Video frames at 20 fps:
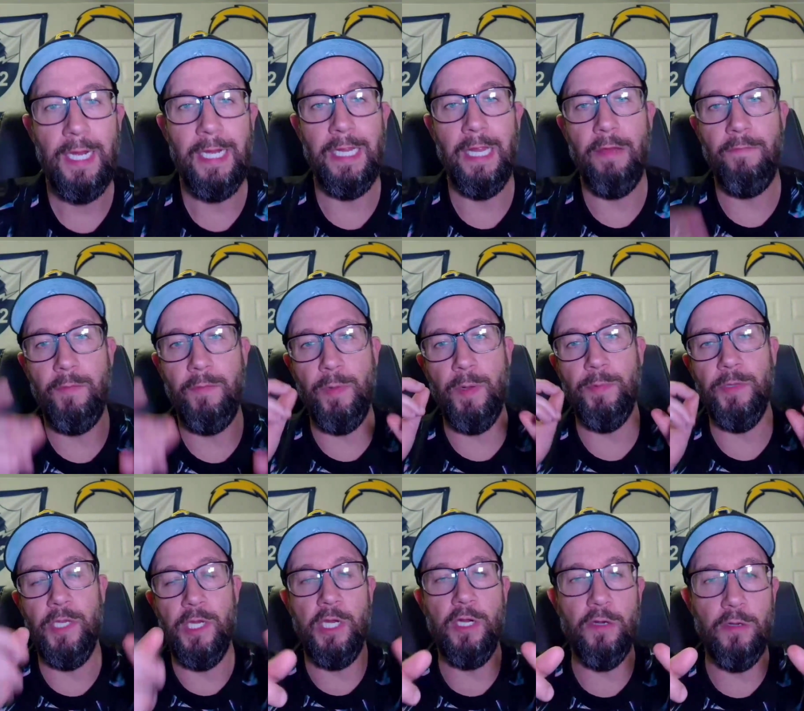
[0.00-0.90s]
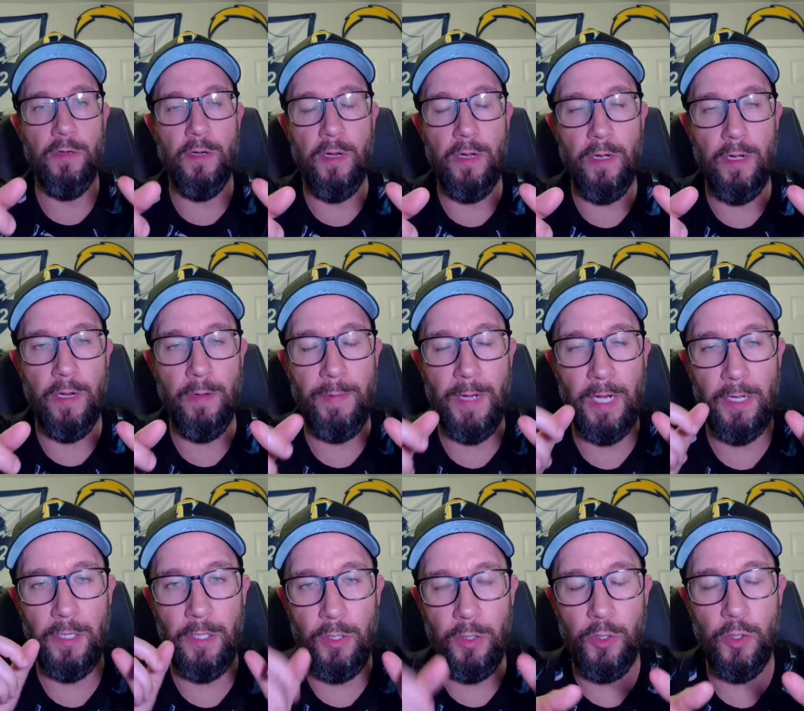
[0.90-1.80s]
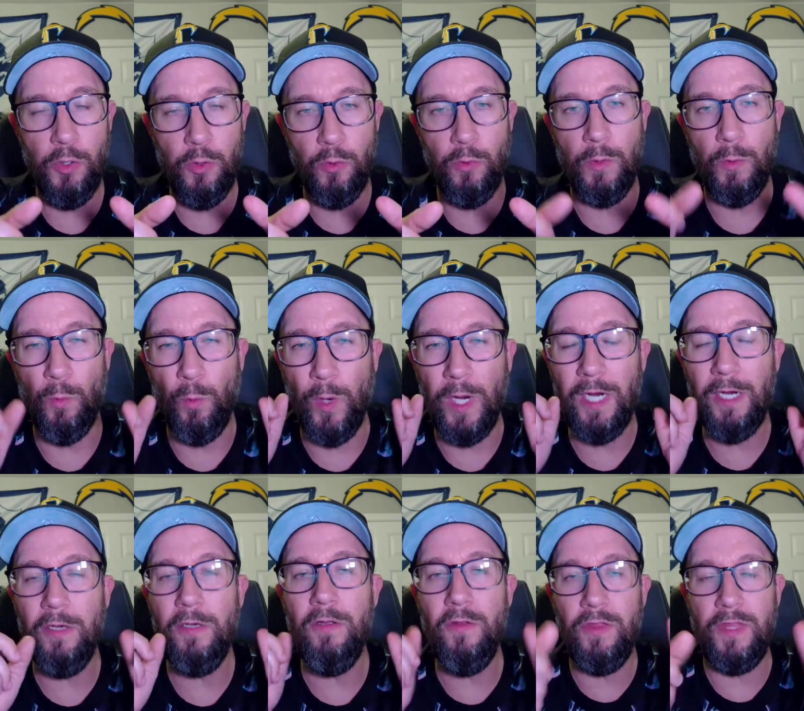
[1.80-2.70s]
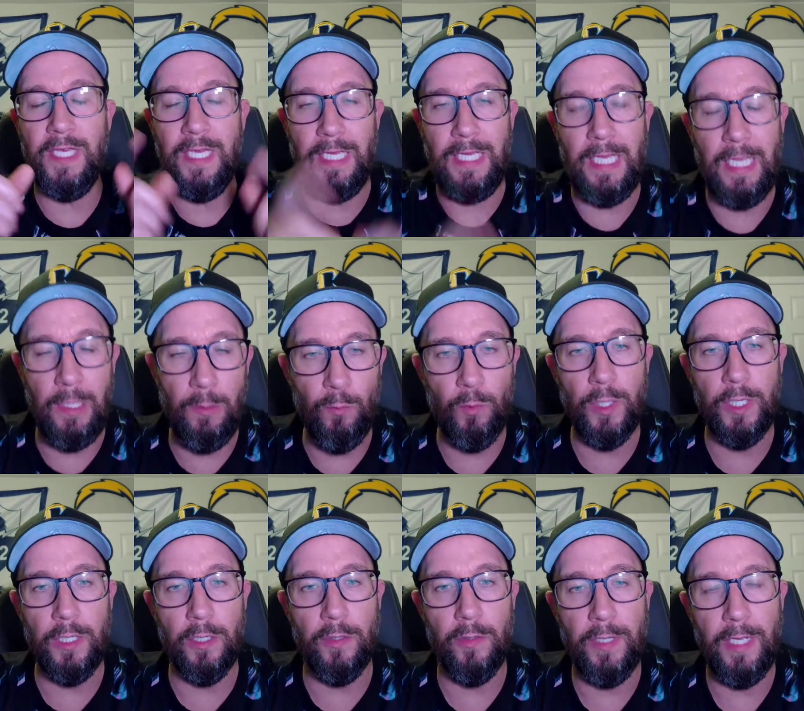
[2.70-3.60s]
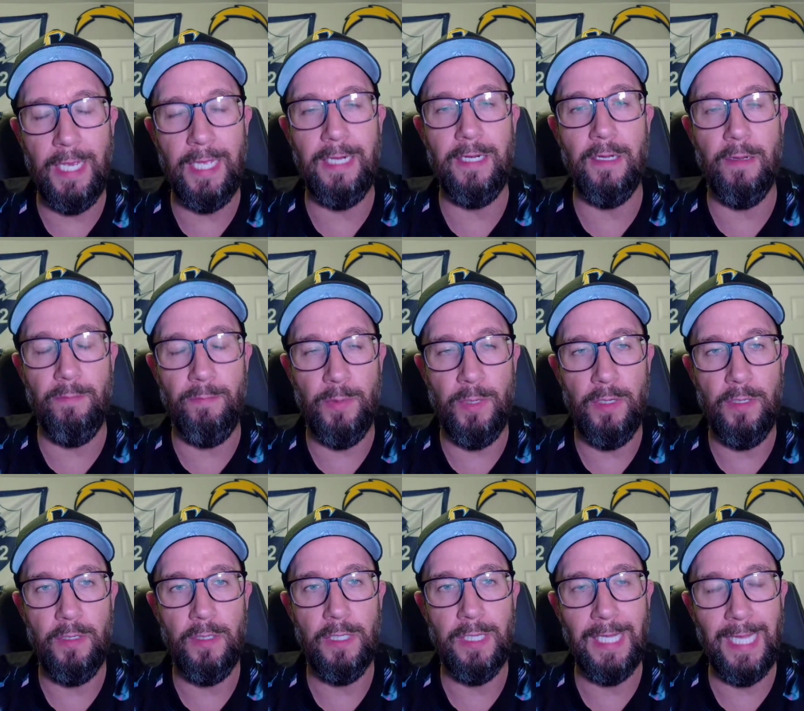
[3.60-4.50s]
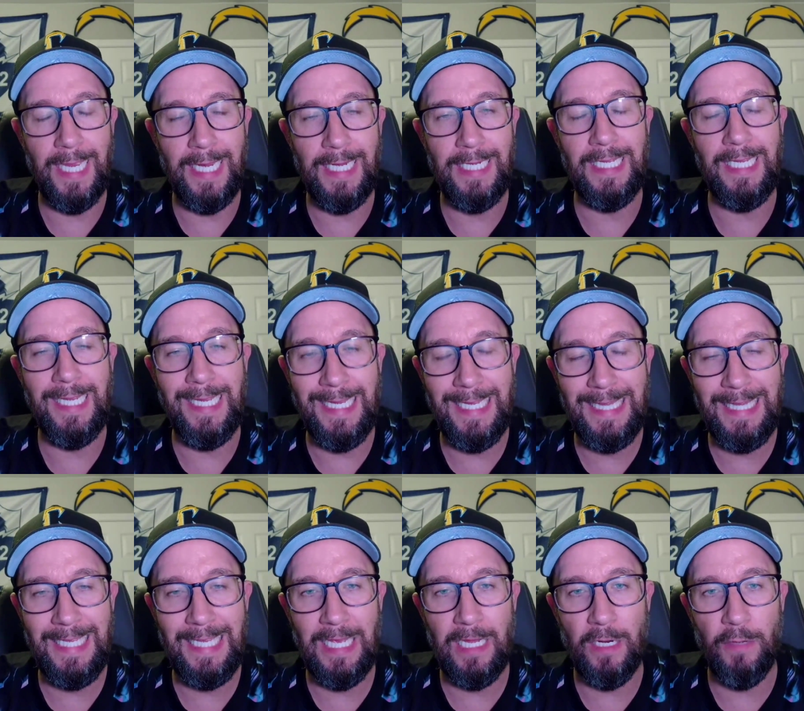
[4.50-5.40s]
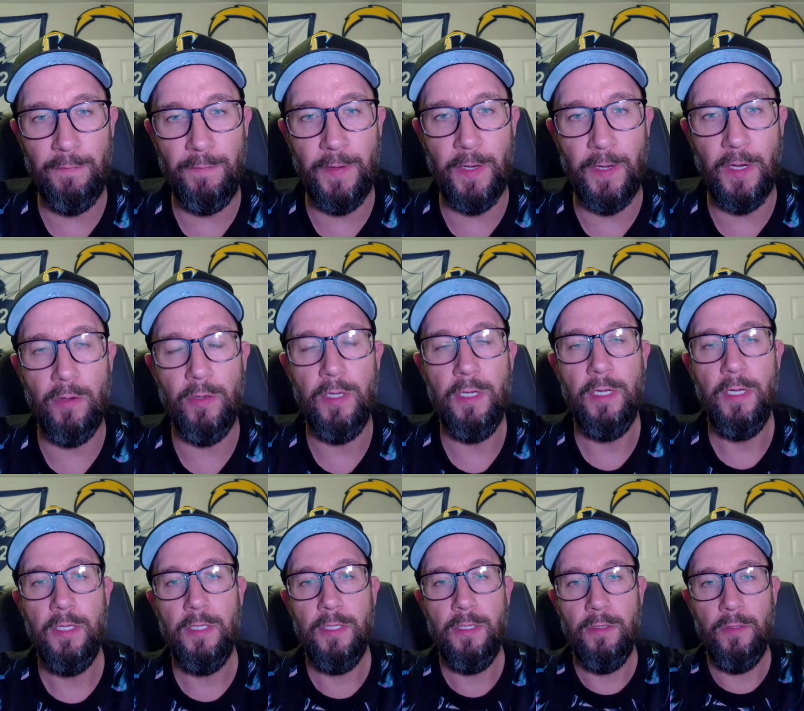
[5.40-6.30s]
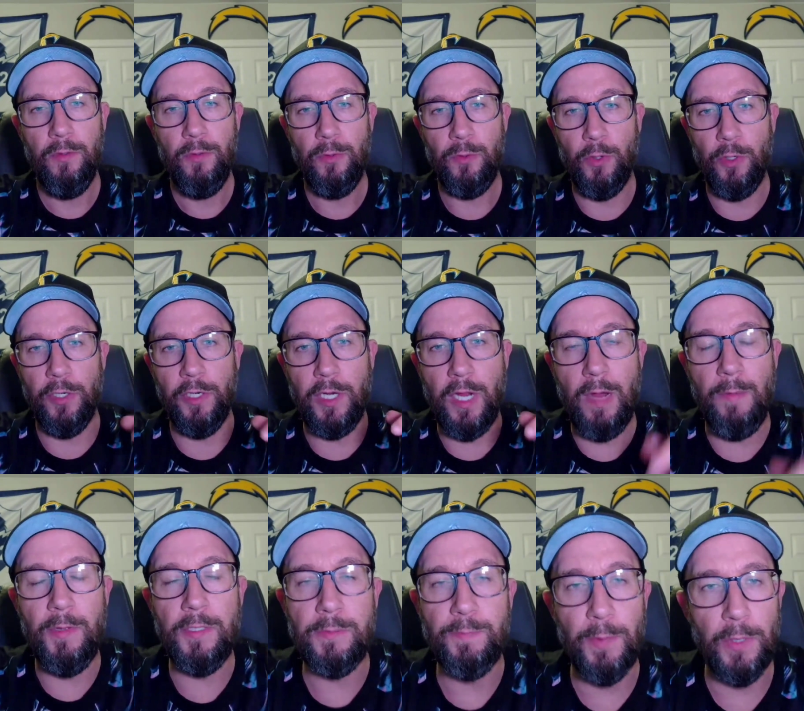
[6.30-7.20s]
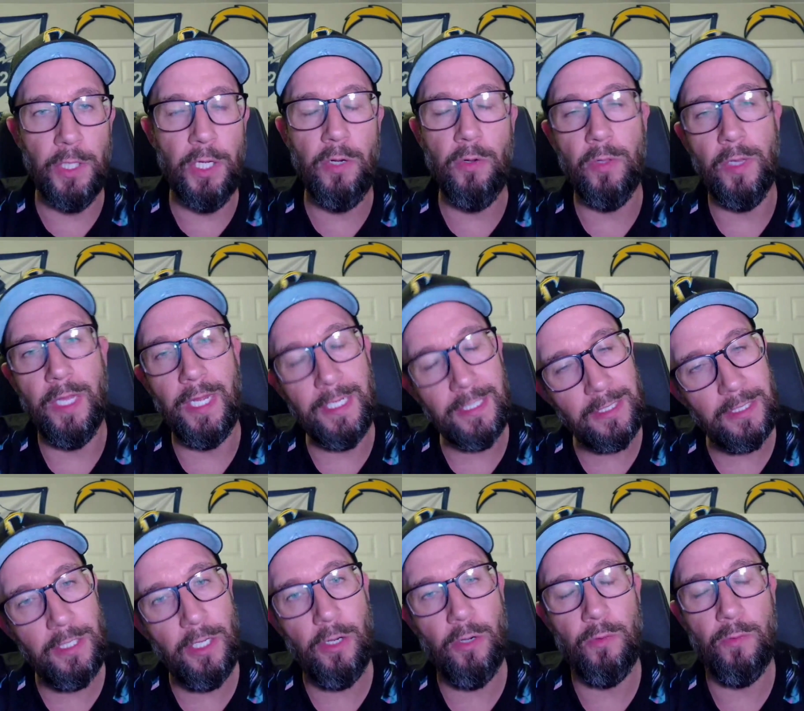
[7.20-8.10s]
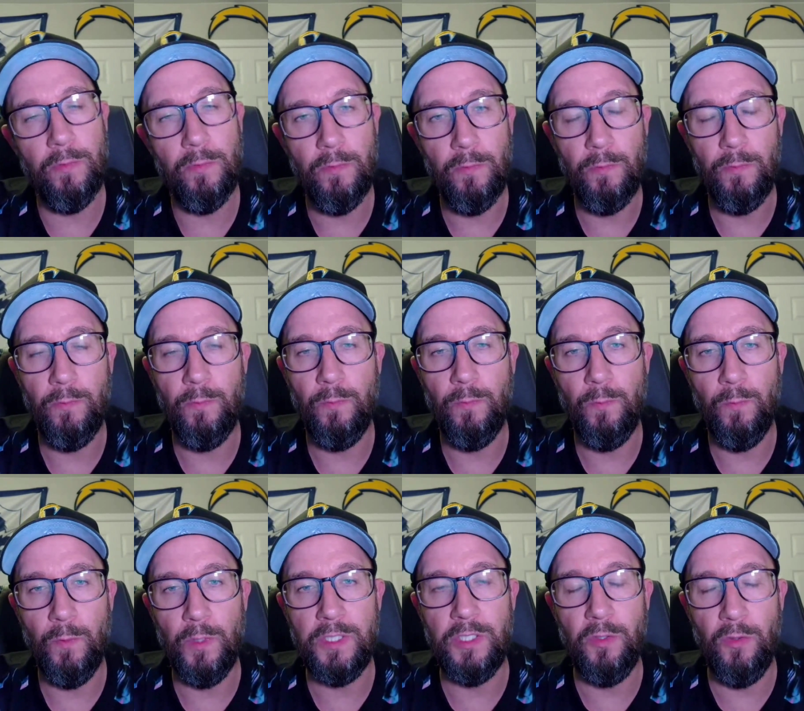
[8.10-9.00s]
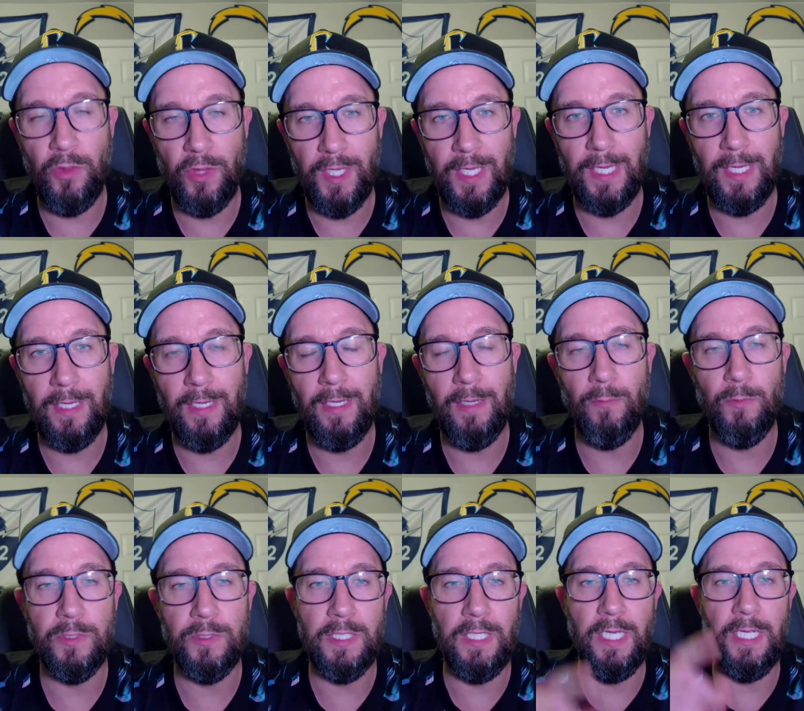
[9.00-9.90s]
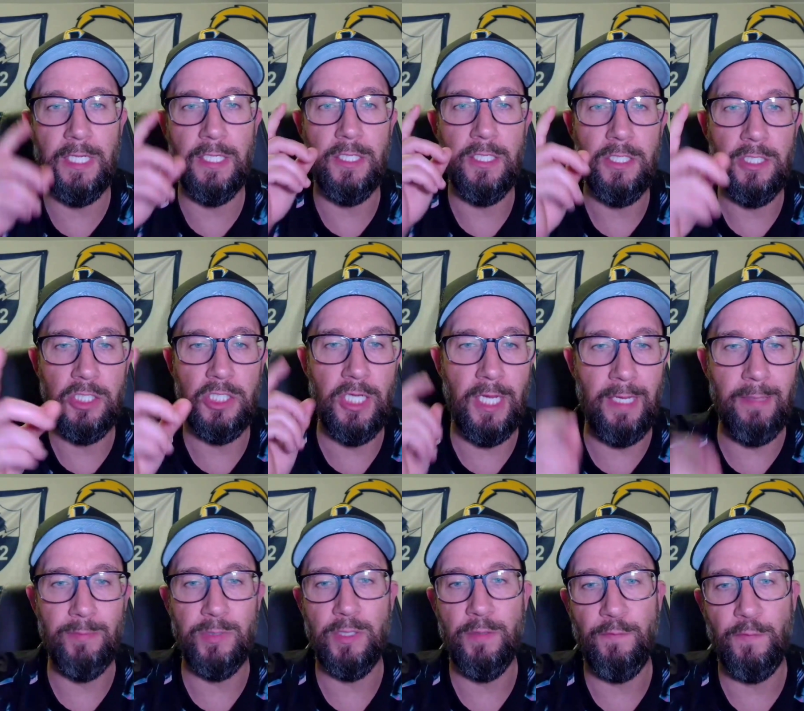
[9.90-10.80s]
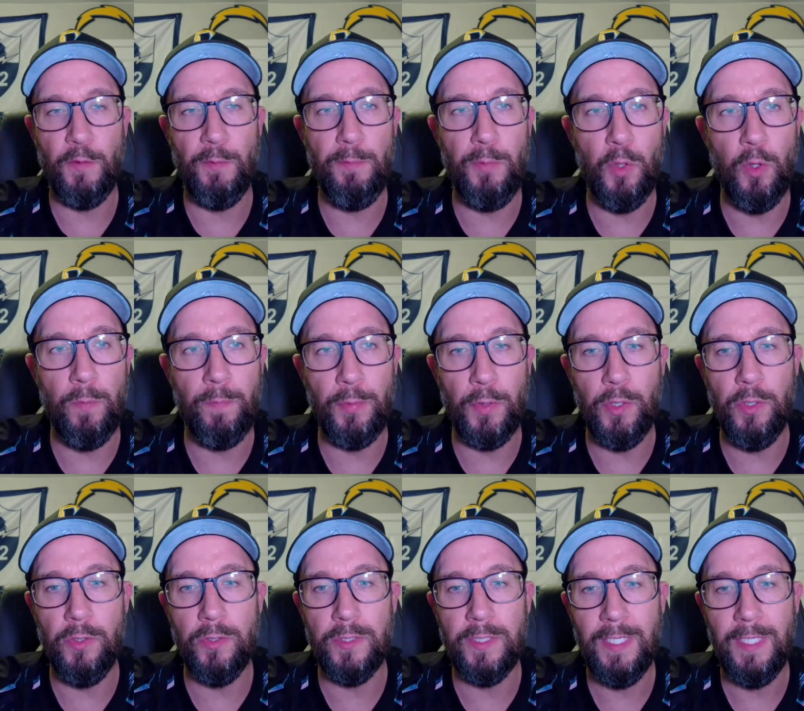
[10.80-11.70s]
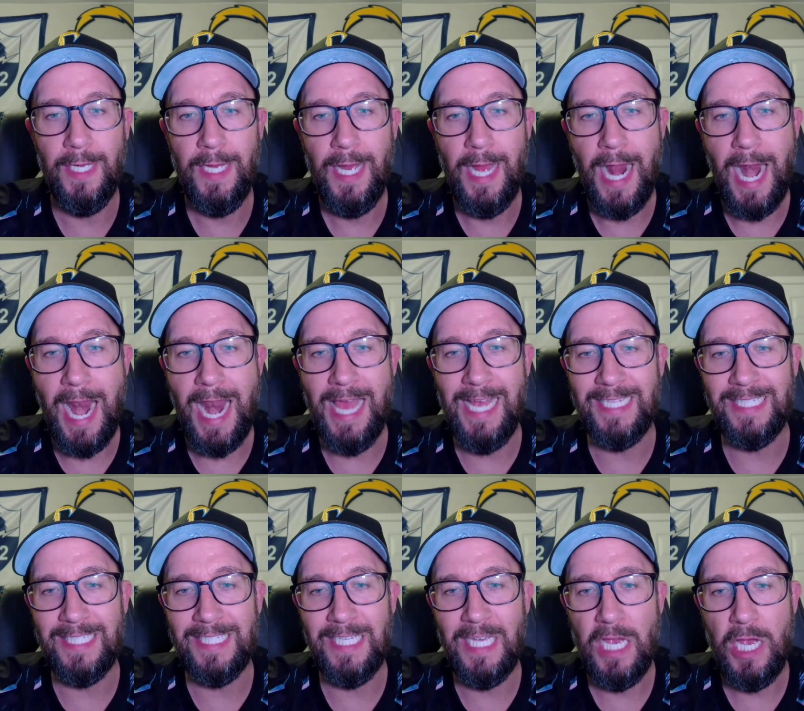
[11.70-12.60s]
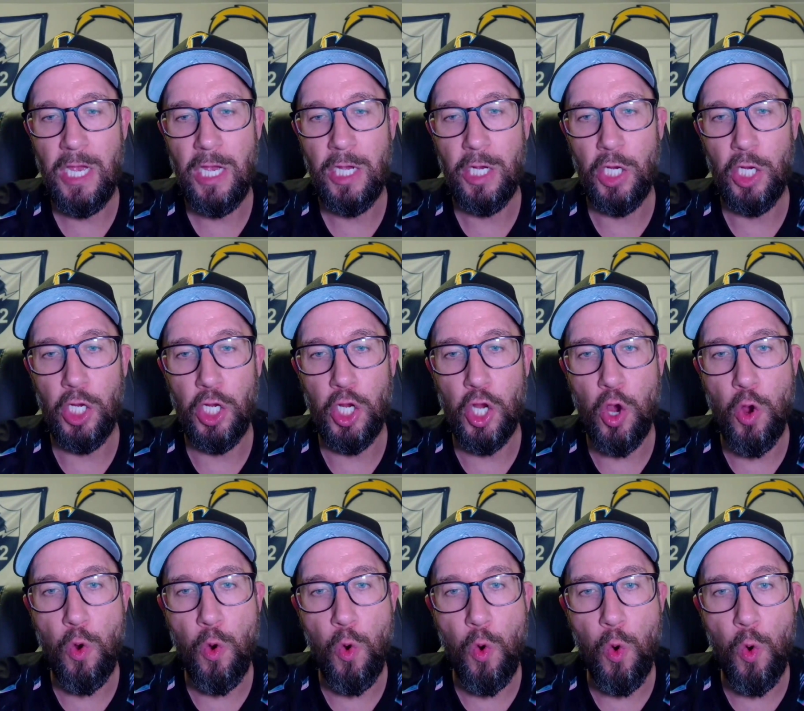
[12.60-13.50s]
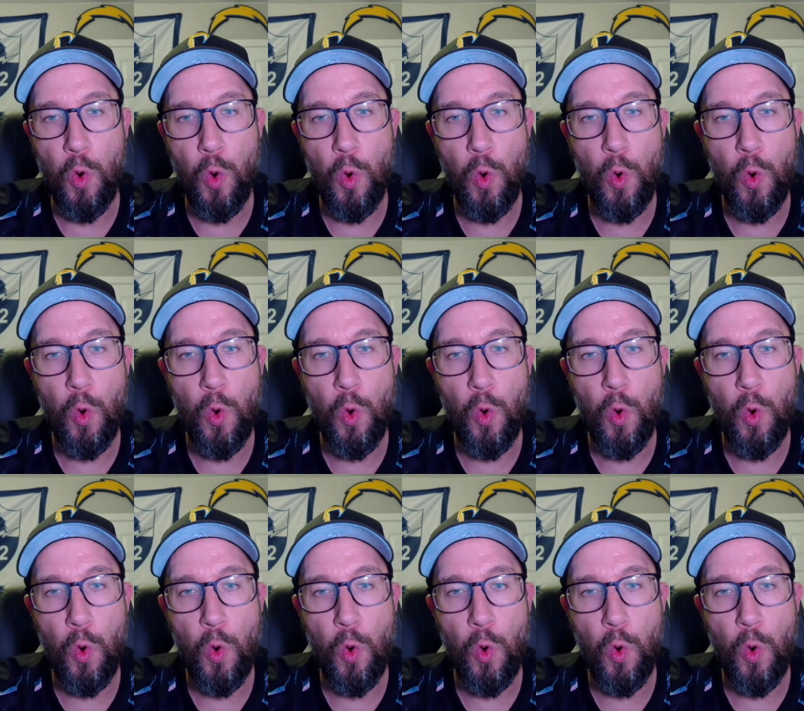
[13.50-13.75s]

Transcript: I'd love to be able to hear about you and where you think he will end up landing in the NFL. Throw your comments below. Let us know what you think. And once again, James from Bolt Bros. Let's go.